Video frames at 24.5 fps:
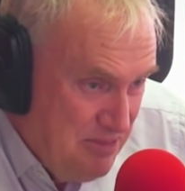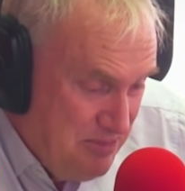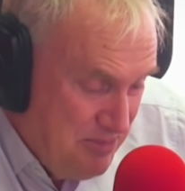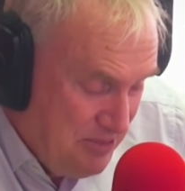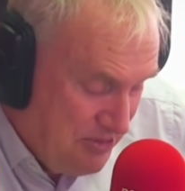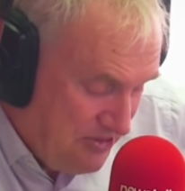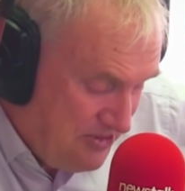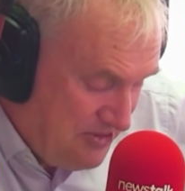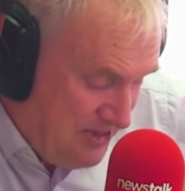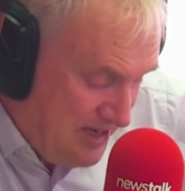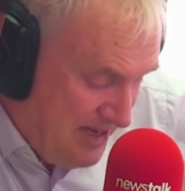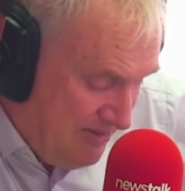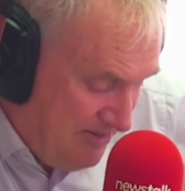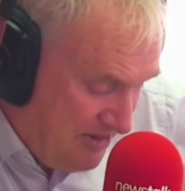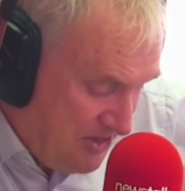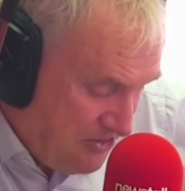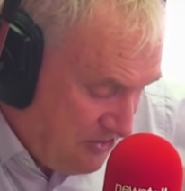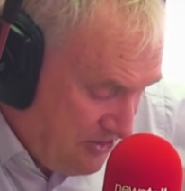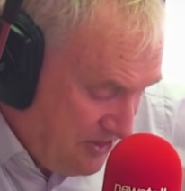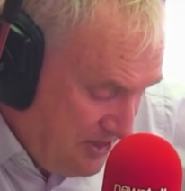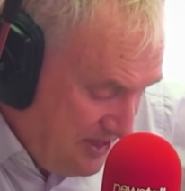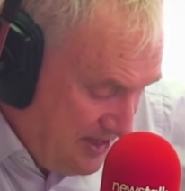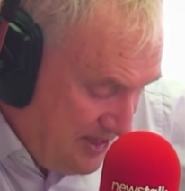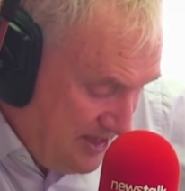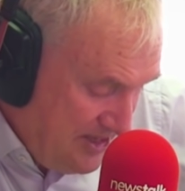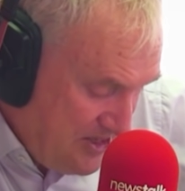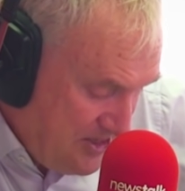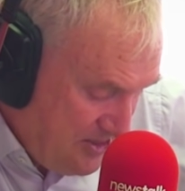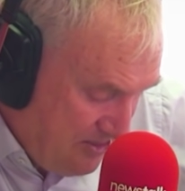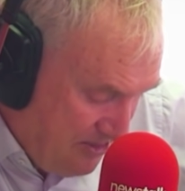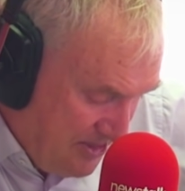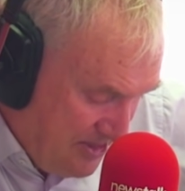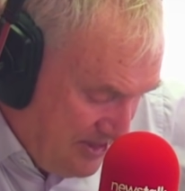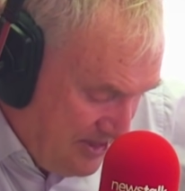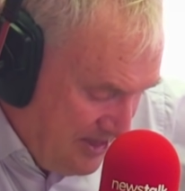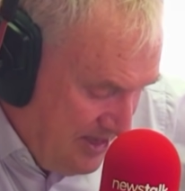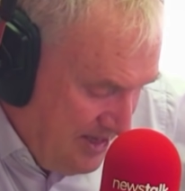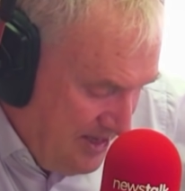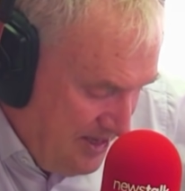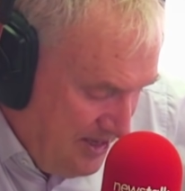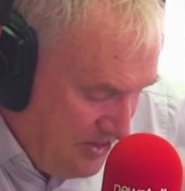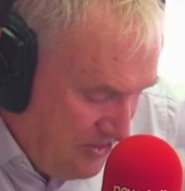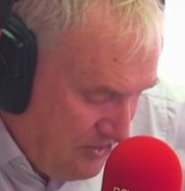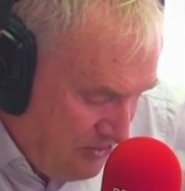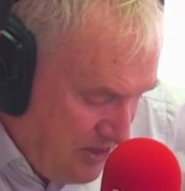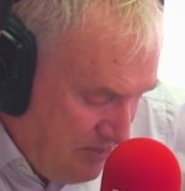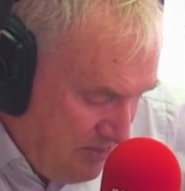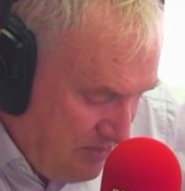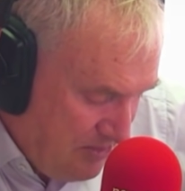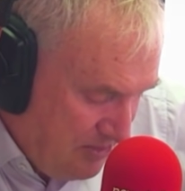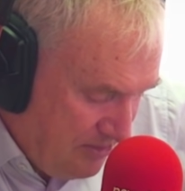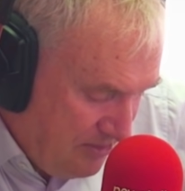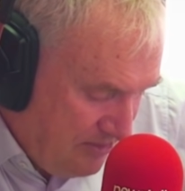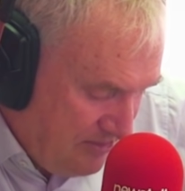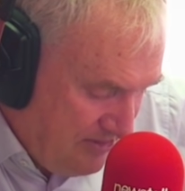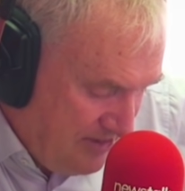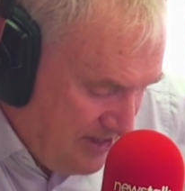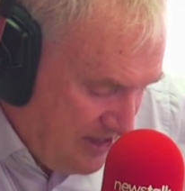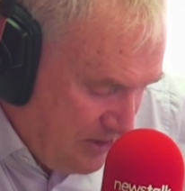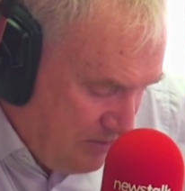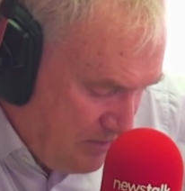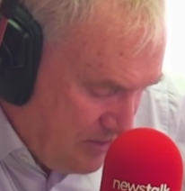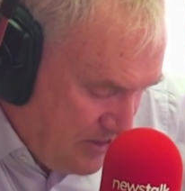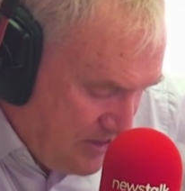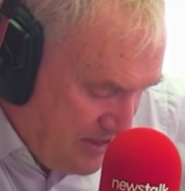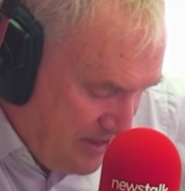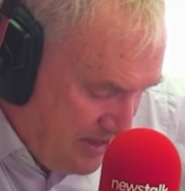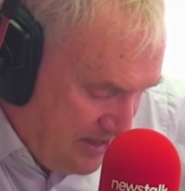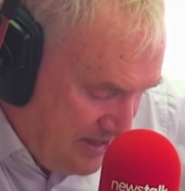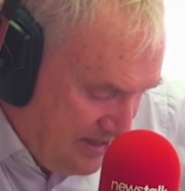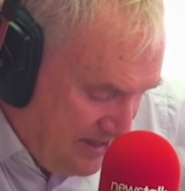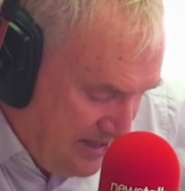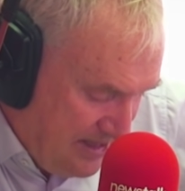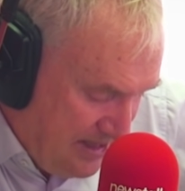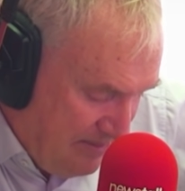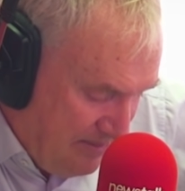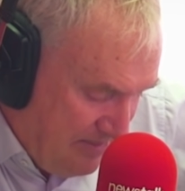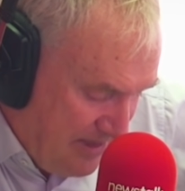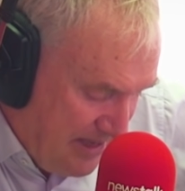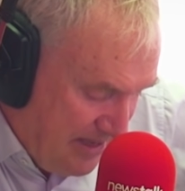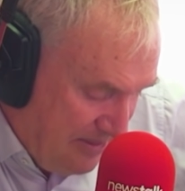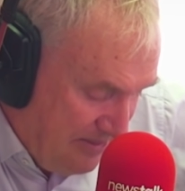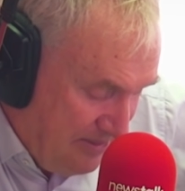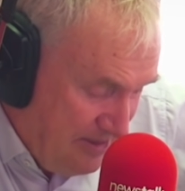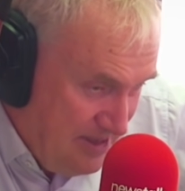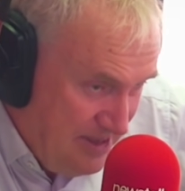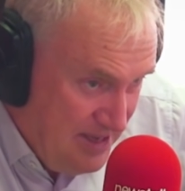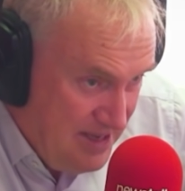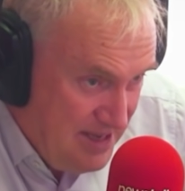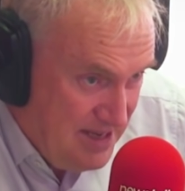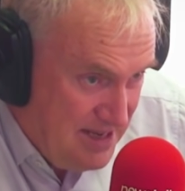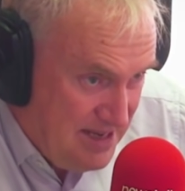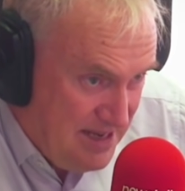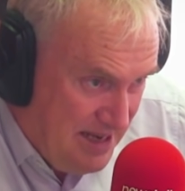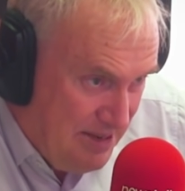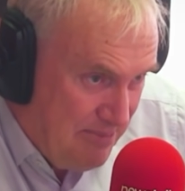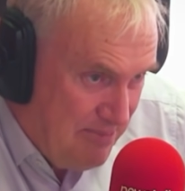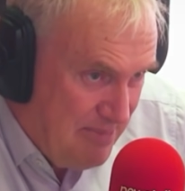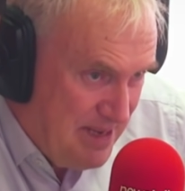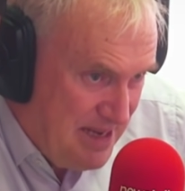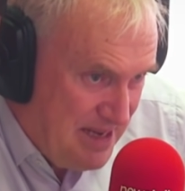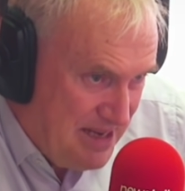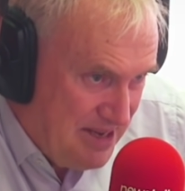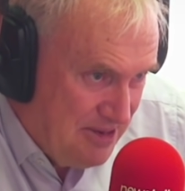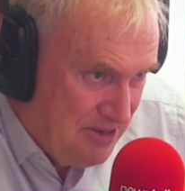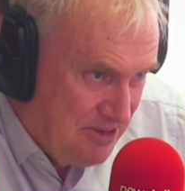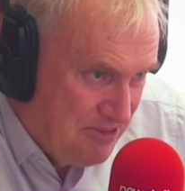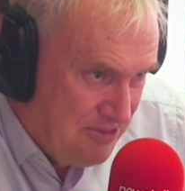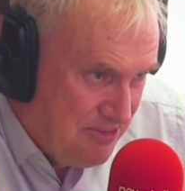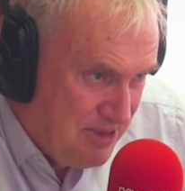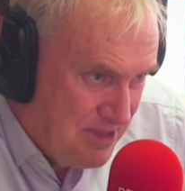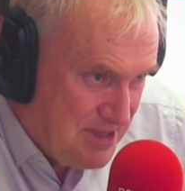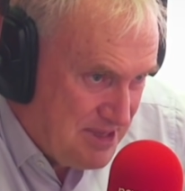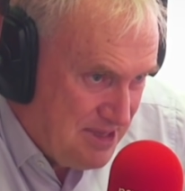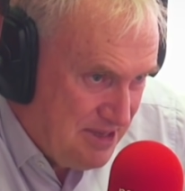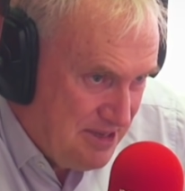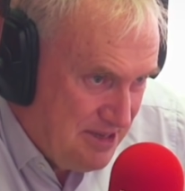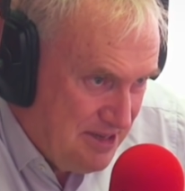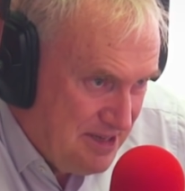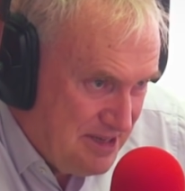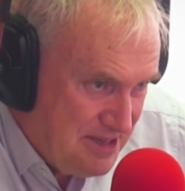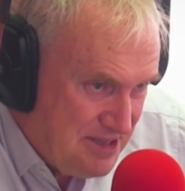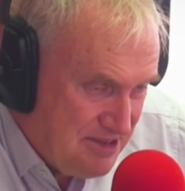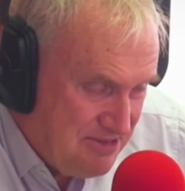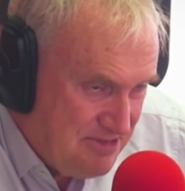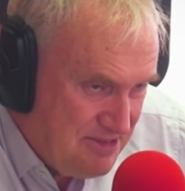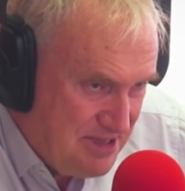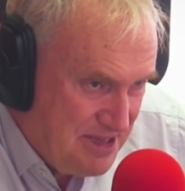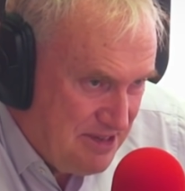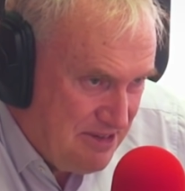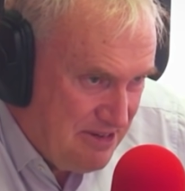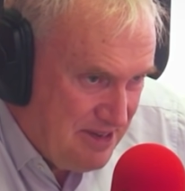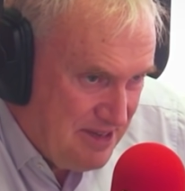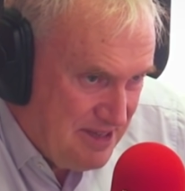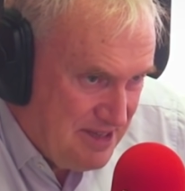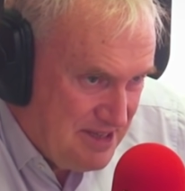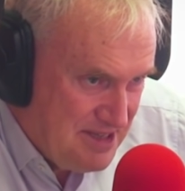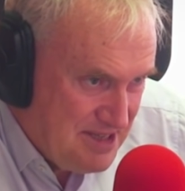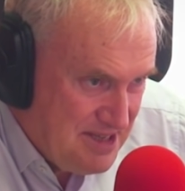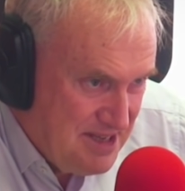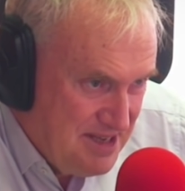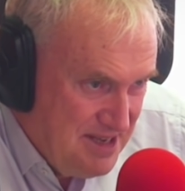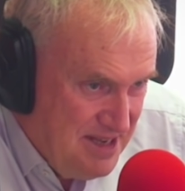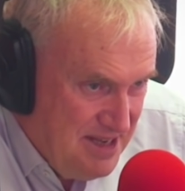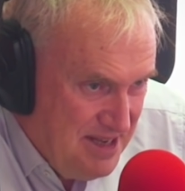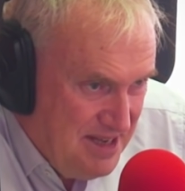But having drilled into it, 3.5% of them now can't make enough what's called interferons.